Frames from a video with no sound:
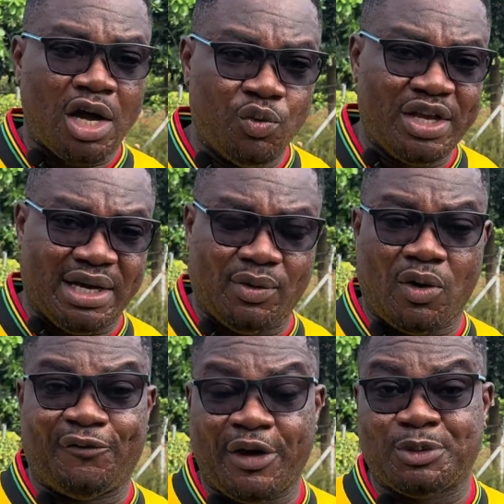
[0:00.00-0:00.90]
And we can
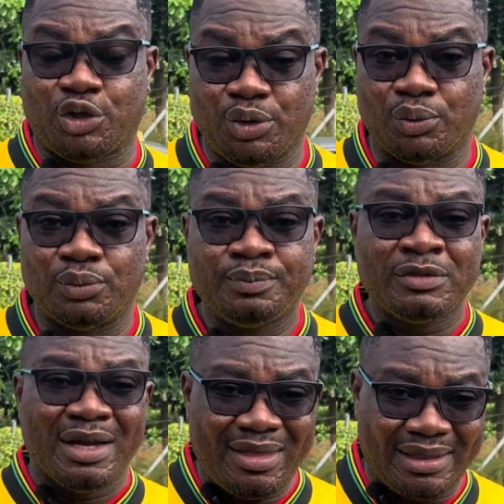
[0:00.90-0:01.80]
confirm to you
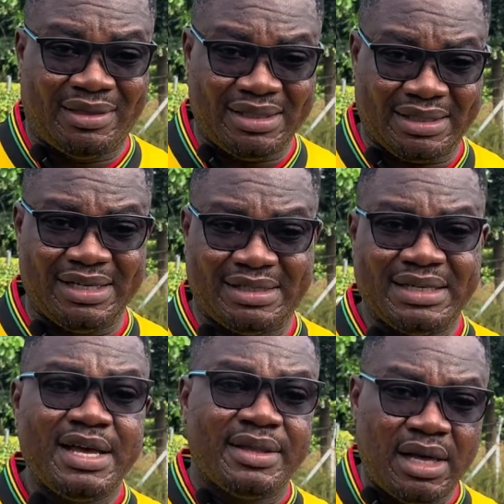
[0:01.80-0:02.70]
that this
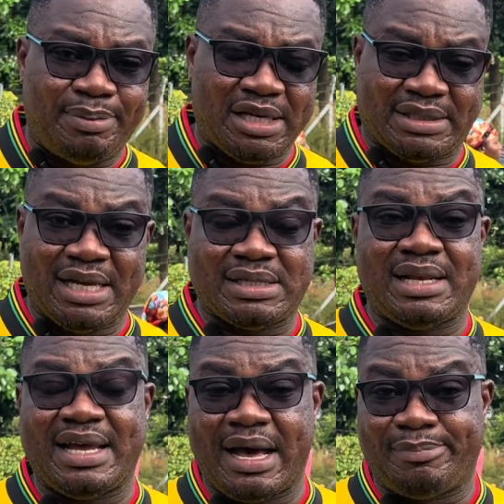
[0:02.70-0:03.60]
is the Black Stars
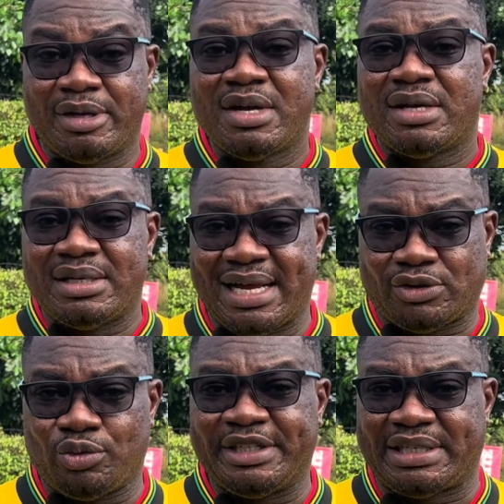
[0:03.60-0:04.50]
lineup
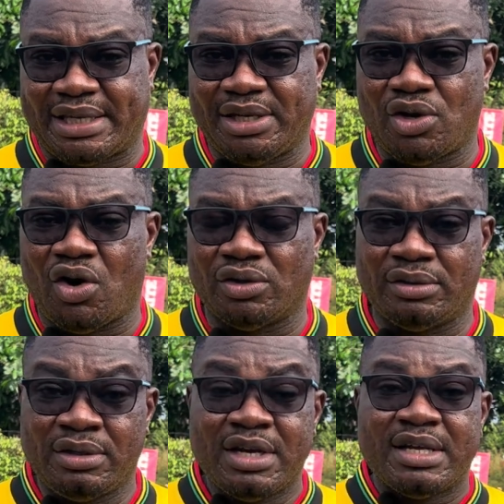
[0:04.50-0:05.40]
that will be taking
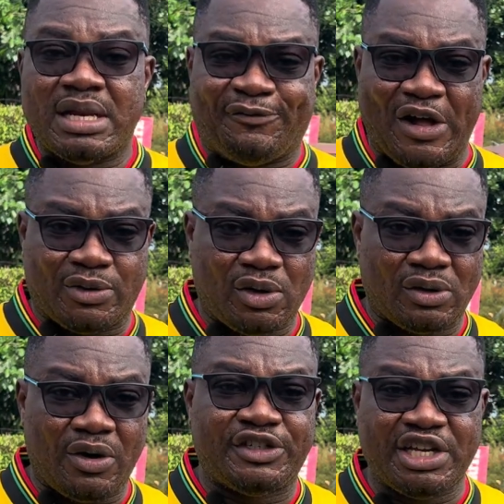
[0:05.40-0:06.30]
on the
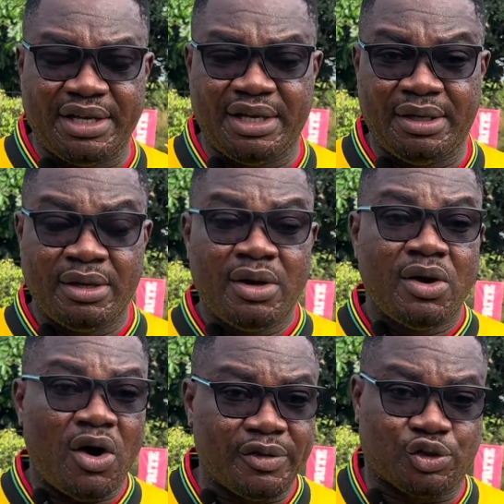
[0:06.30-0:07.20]
Falcon of Jenny
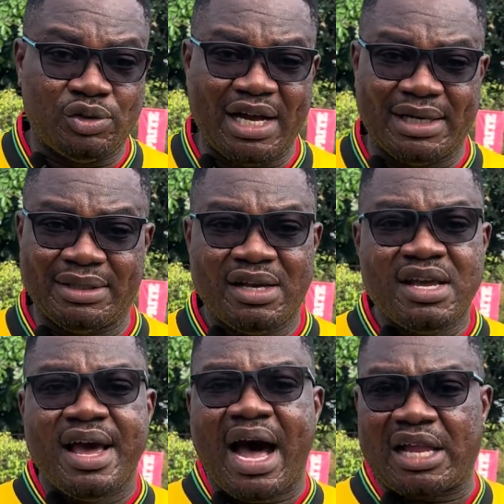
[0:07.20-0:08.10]
of Sudan
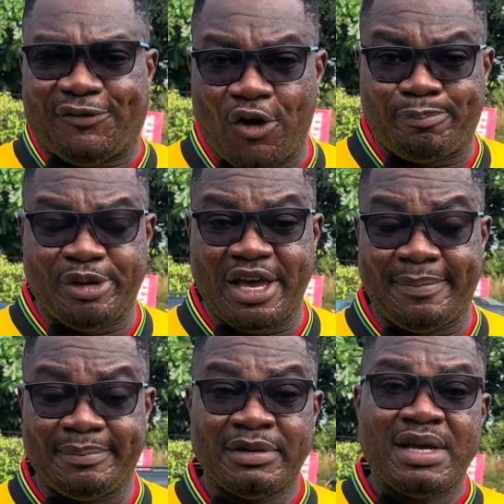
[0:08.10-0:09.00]
at 4
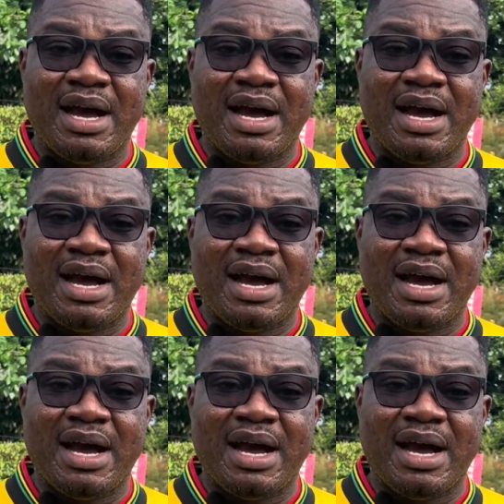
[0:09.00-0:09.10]
p.m.